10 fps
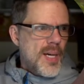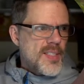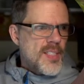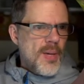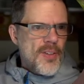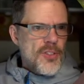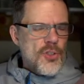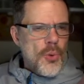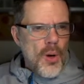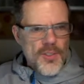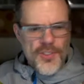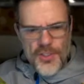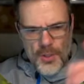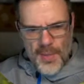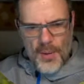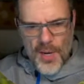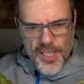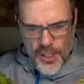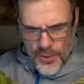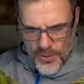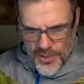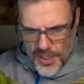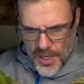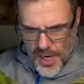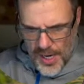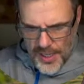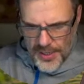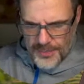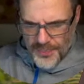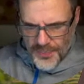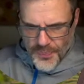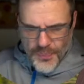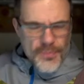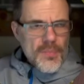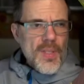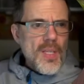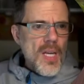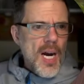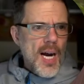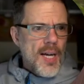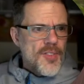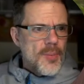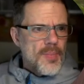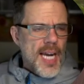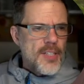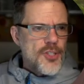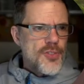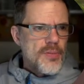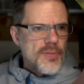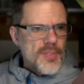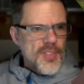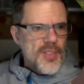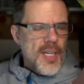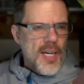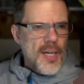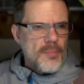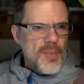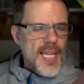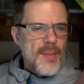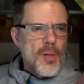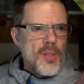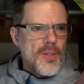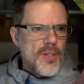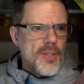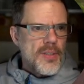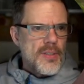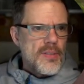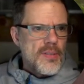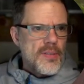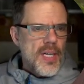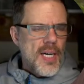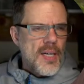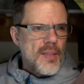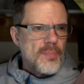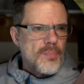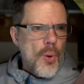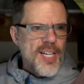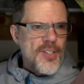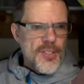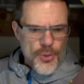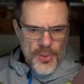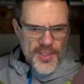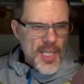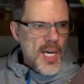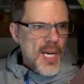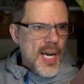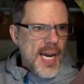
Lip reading: But some other tools you might want to use are some kind of label or pointer tools.